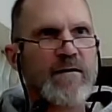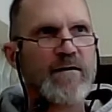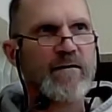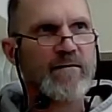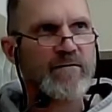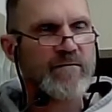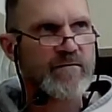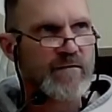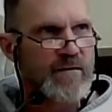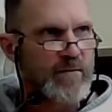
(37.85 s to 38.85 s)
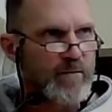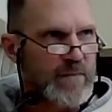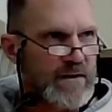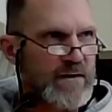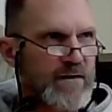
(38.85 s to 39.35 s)
of
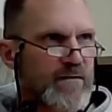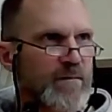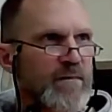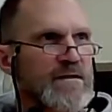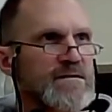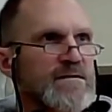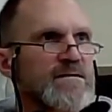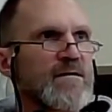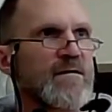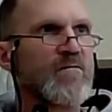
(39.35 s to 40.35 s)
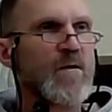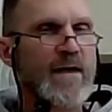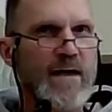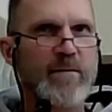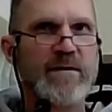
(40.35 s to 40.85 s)
being in the presence of what
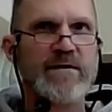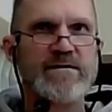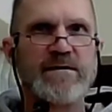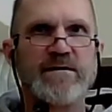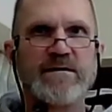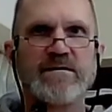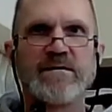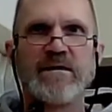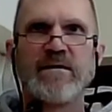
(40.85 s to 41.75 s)
happened to Jesus